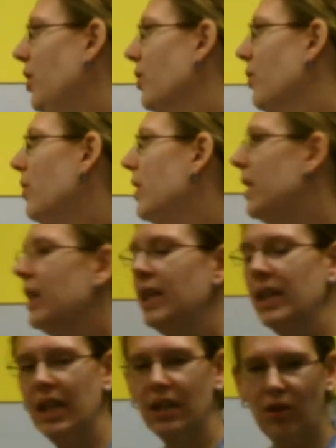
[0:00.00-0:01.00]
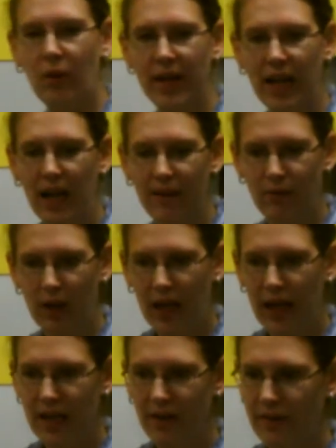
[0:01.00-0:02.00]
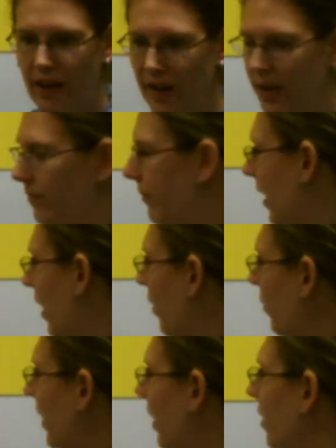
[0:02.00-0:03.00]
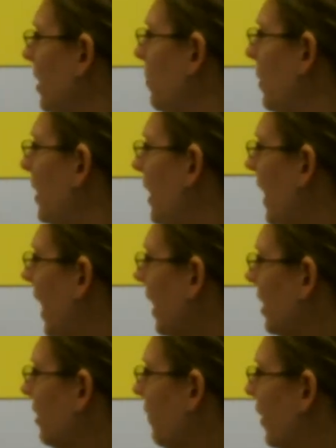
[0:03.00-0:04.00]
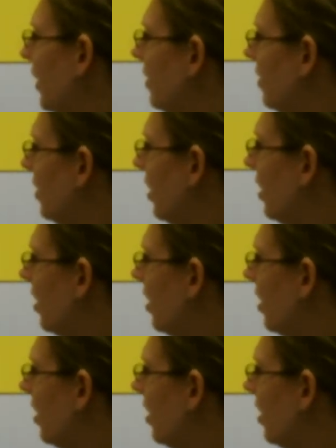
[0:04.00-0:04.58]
2 is going to have what kind of value? We always put the x first,